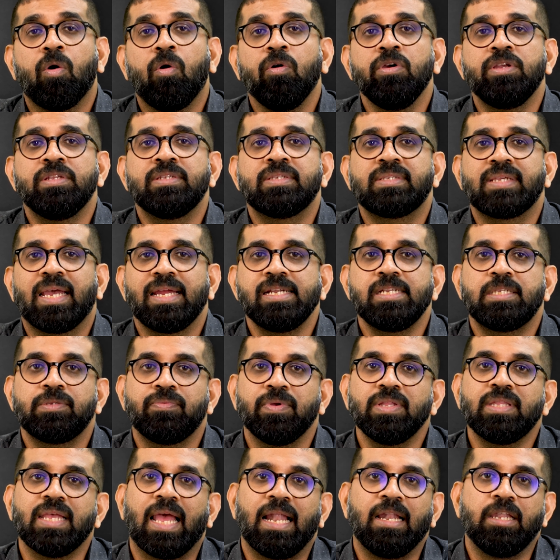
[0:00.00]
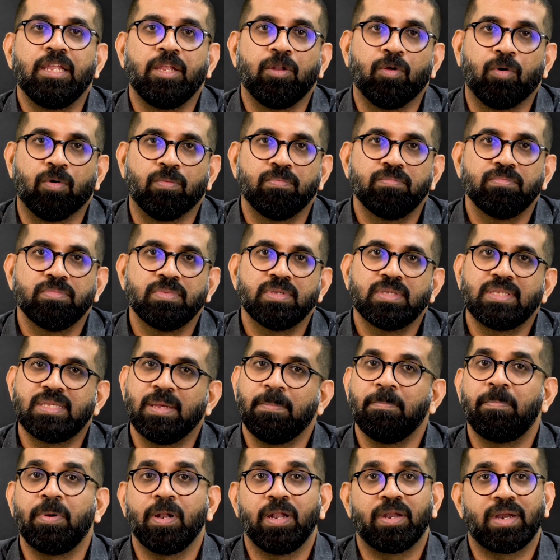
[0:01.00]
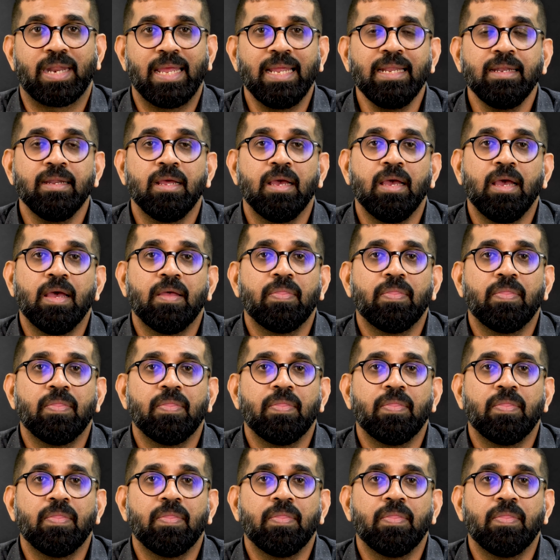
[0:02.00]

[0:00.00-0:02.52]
coincides with El Nino. Simple, right?